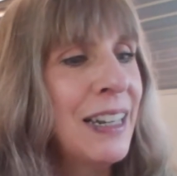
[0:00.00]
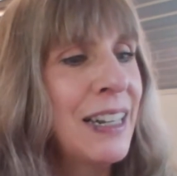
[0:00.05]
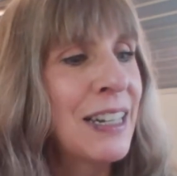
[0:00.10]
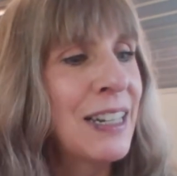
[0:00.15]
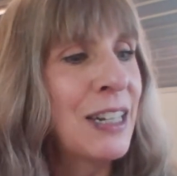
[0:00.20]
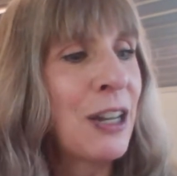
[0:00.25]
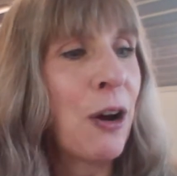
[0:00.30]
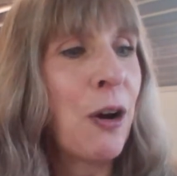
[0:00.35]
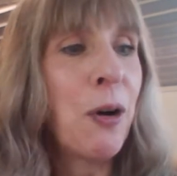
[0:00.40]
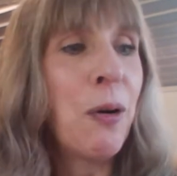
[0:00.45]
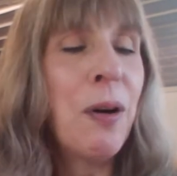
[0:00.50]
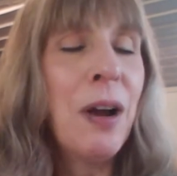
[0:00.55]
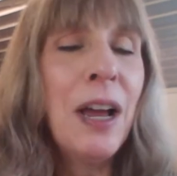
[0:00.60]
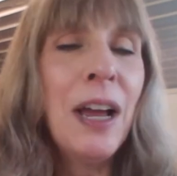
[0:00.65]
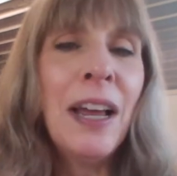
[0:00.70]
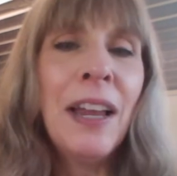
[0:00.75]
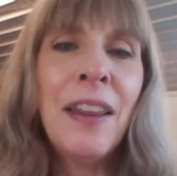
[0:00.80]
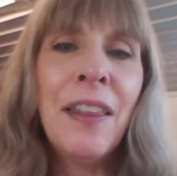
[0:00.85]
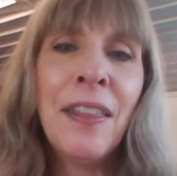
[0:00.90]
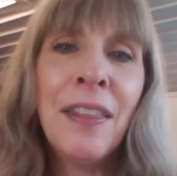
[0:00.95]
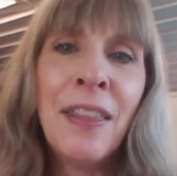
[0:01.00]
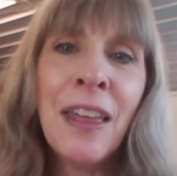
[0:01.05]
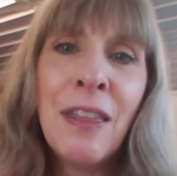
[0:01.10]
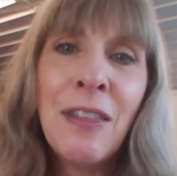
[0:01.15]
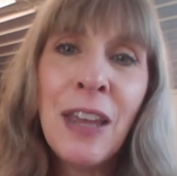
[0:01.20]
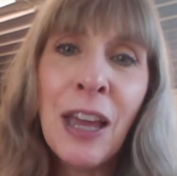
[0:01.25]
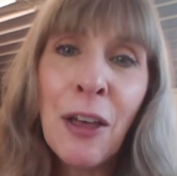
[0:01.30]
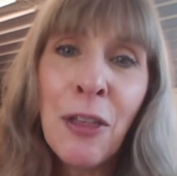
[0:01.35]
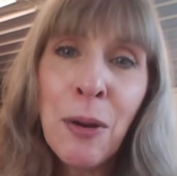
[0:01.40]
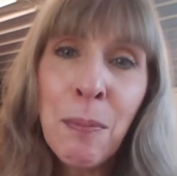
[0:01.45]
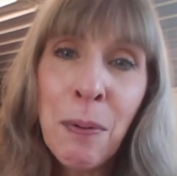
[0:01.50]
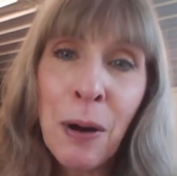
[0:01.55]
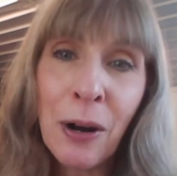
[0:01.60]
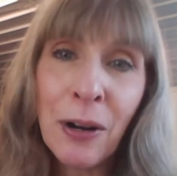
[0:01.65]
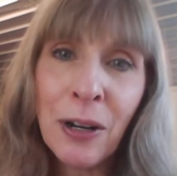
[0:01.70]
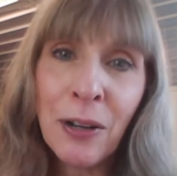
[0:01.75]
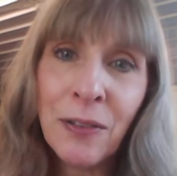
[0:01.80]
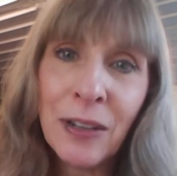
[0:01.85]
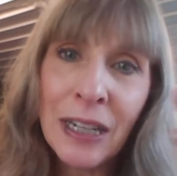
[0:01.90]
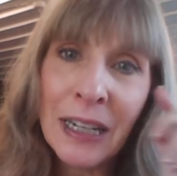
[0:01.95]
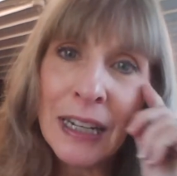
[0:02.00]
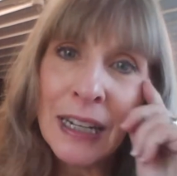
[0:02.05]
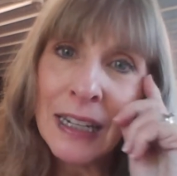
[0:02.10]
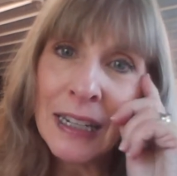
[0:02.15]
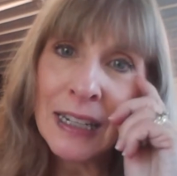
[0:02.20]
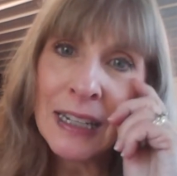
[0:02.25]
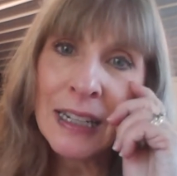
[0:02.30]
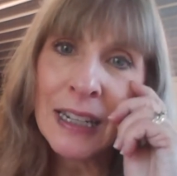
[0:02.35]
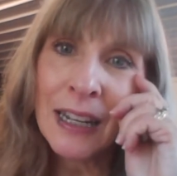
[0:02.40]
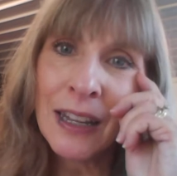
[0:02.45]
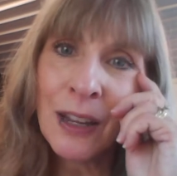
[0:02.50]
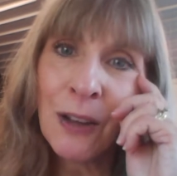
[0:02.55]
So then the other part of it is